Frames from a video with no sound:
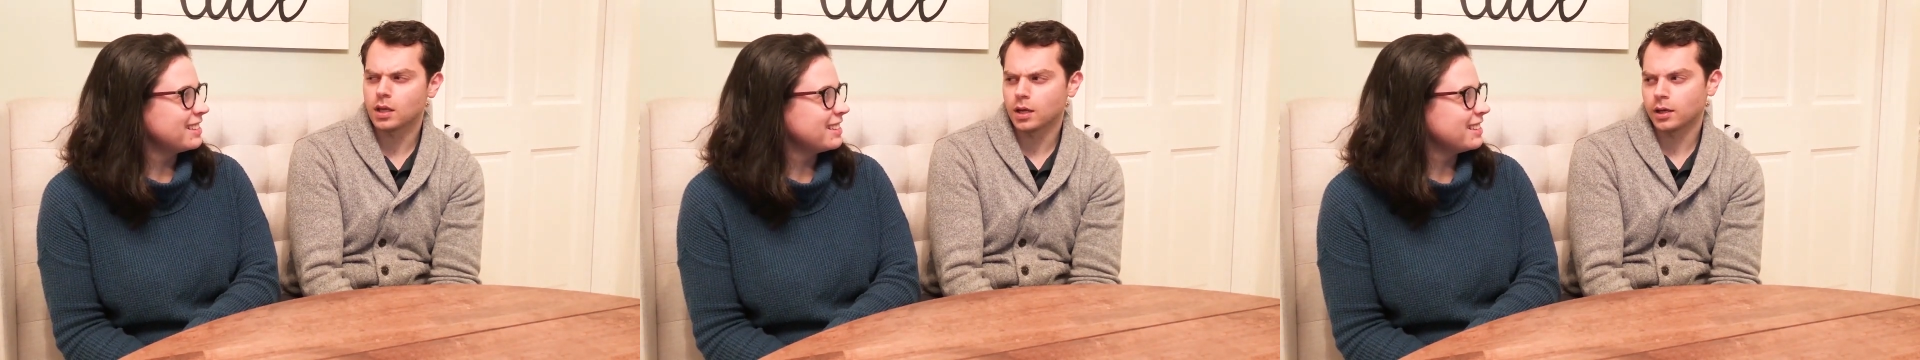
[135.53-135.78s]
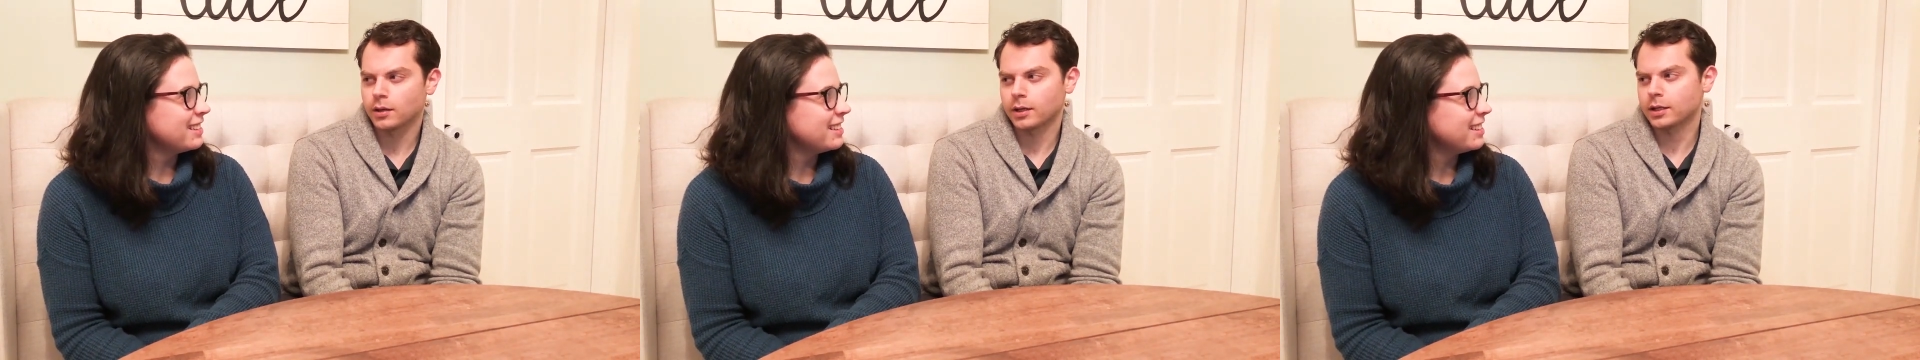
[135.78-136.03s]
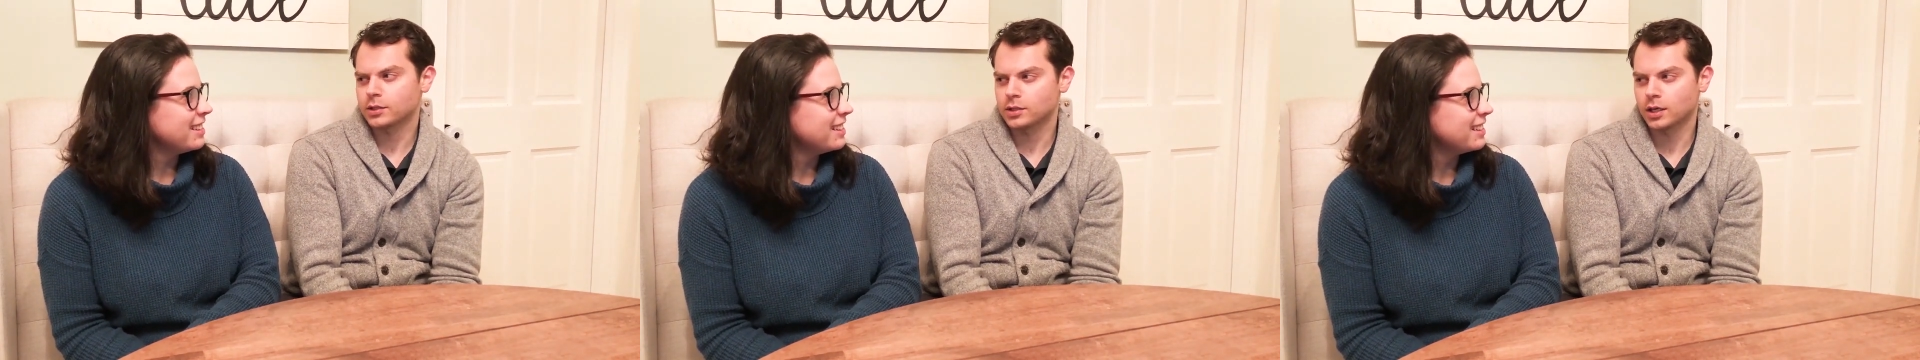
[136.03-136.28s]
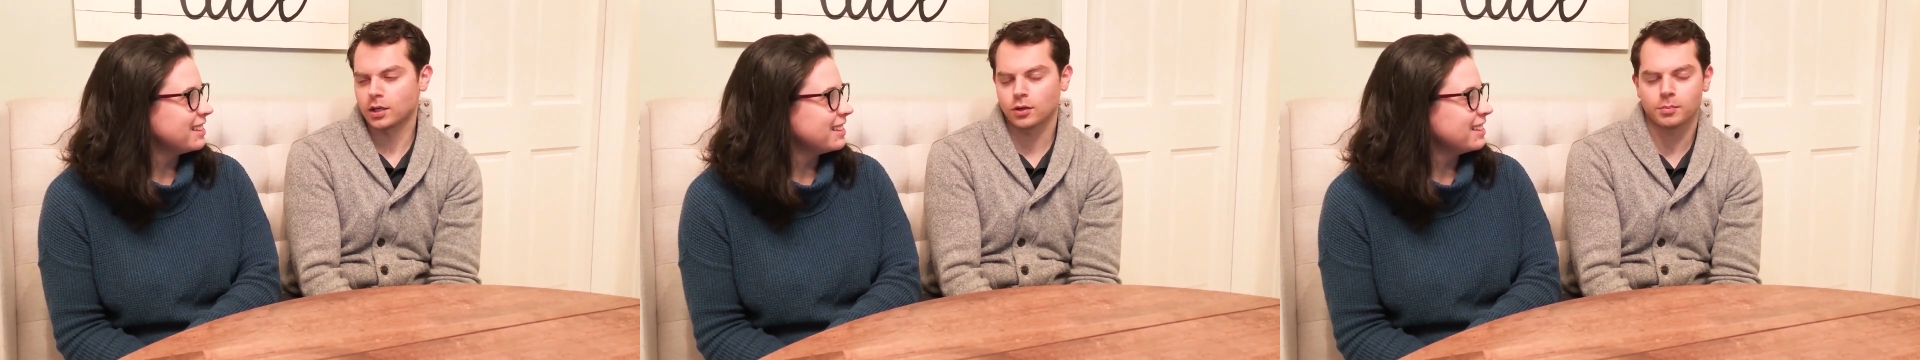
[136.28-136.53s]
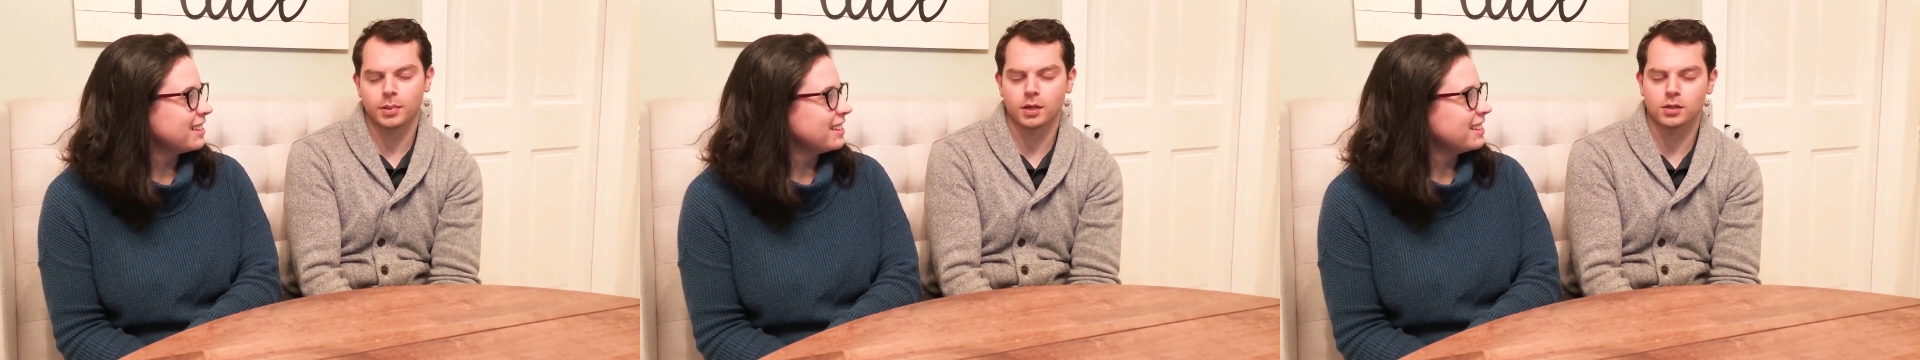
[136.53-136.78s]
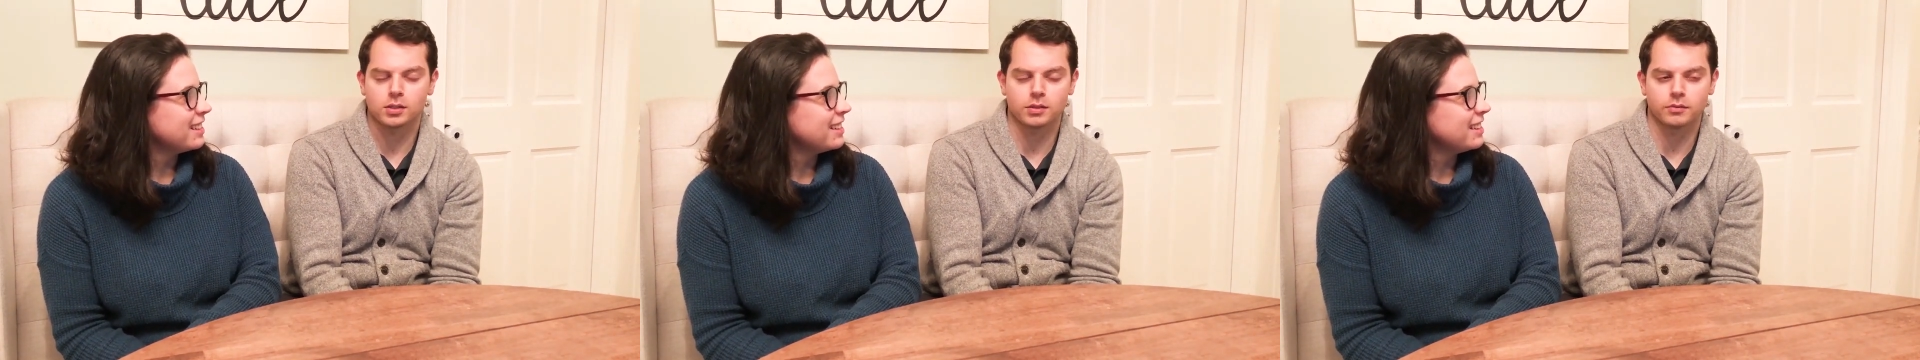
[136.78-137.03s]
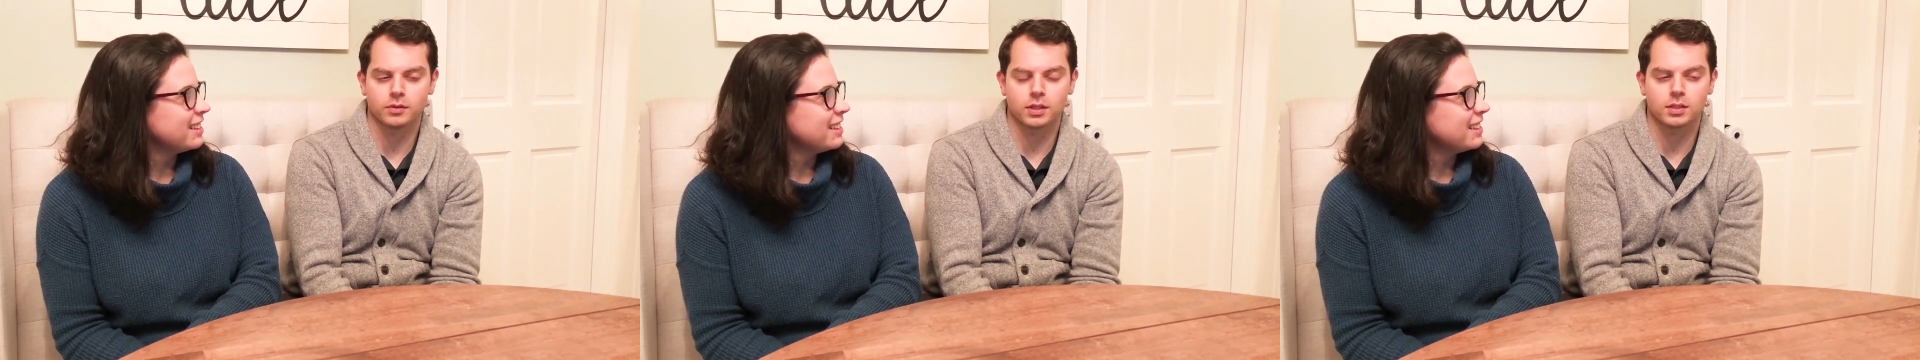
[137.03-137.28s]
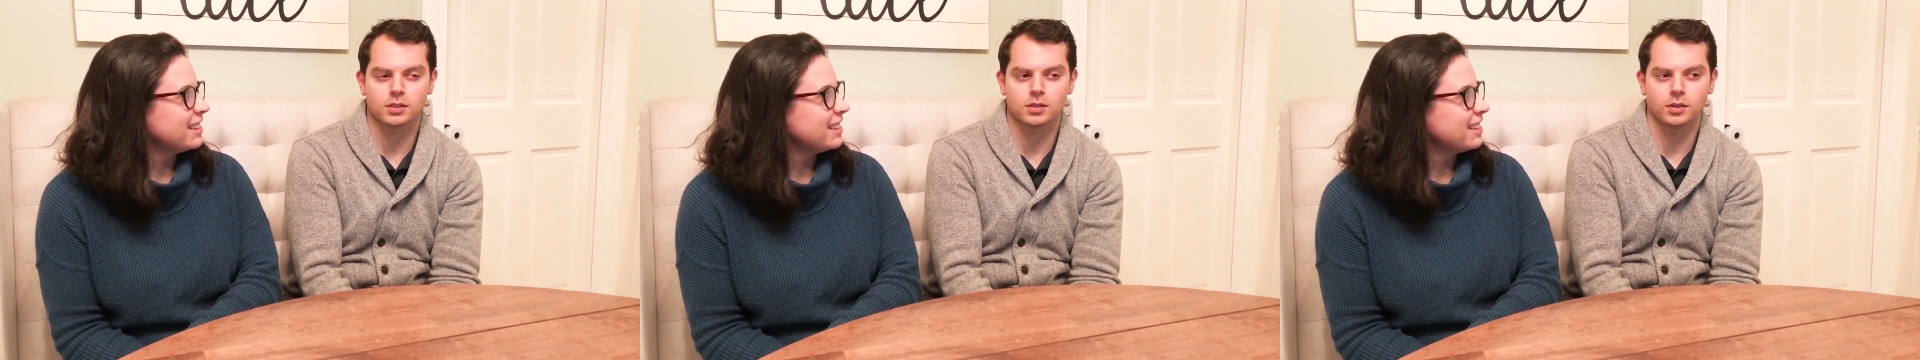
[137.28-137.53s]
Speaker 1: I guess, yeah, your parents live
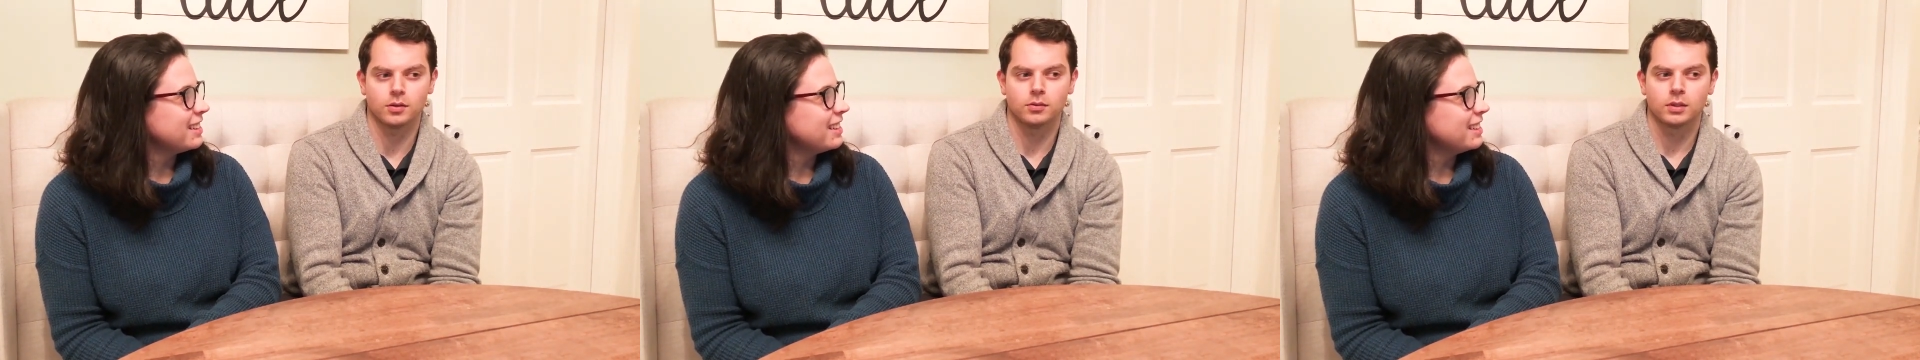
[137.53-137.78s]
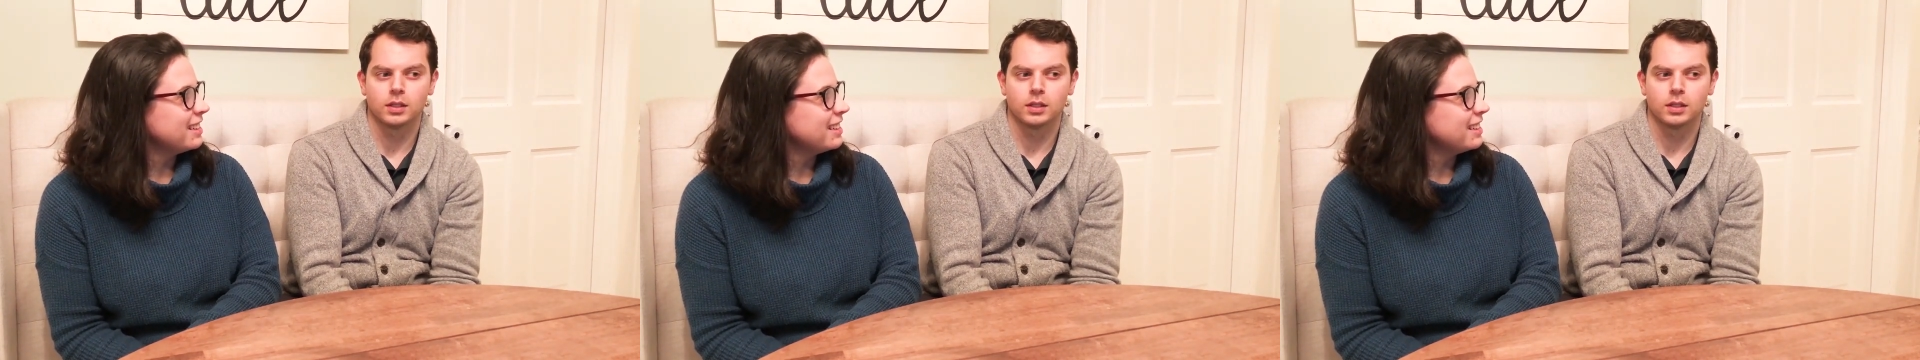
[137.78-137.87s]
with us, so